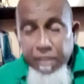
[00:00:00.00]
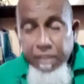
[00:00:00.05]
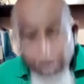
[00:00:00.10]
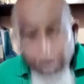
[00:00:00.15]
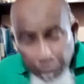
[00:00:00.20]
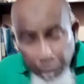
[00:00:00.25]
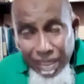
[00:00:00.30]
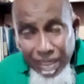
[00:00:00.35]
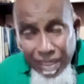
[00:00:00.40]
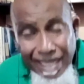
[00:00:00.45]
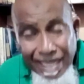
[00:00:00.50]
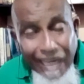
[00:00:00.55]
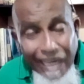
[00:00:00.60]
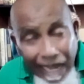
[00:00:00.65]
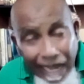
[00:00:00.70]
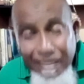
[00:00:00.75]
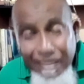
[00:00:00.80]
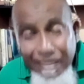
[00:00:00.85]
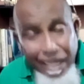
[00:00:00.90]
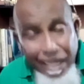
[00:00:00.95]
we
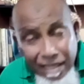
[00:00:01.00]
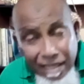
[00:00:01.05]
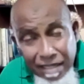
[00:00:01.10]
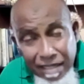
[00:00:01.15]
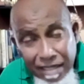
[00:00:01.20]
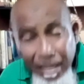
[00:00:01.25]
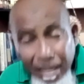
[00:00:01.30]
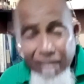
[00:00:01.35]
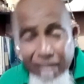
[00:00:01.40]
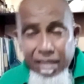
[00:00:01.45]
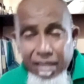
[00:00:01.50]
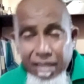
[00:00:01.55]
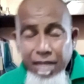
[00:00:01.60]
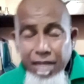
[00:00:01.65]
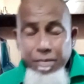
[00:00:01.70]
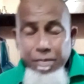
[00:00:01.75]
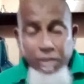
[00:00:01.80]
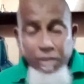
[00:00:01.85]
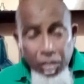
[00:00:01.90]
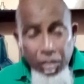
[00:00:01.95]
can't get it done.
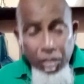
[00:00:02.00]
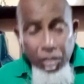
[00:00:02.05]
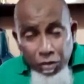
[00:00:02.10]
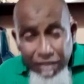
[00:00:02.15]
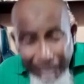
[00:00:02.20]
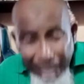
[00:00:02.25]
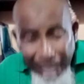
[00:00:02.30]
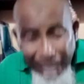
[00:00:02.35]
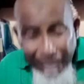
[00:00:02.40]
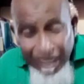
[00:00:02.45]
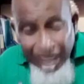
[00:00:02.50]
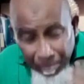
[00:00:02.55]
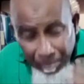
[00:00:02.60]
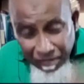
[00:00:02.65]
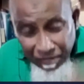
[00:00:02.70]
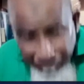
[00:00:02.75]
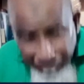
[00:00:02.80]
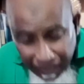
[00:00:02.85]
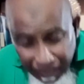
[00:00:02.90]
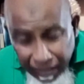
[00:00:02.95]
Because you're telling me,
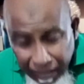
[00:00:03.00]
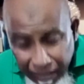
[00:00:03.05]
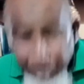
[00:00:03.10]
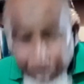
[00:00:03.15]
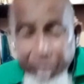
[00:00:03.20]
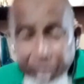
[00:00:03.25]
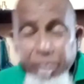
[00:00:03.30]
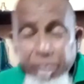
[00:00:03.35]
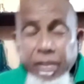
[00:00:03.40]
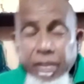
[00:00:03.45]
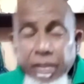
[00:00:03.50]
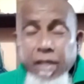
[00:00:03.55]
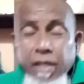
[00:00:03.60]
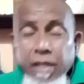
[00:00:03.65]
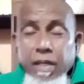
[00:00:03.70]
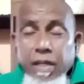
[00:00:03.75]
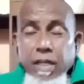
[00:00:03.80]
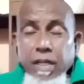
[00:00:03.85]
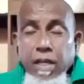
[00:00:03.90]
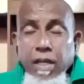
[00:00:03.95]
Fazeer,
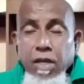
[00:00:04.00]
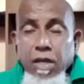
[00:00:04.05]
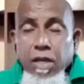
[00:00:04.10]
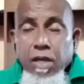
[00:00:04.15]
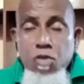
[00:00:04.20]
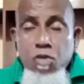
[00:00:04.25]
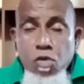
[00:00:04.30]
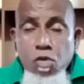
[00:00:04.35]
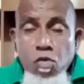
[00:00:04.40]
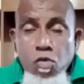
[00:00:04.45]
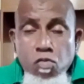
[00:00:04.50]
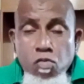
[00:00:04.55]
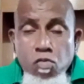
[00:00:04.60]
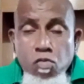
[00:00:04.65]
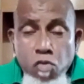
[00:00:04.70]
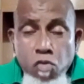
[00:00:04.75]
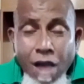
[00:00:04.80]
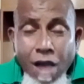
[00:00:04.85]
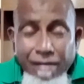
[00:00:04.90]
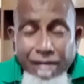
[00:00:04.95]

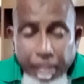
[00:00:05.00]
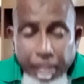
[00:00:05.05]
you have a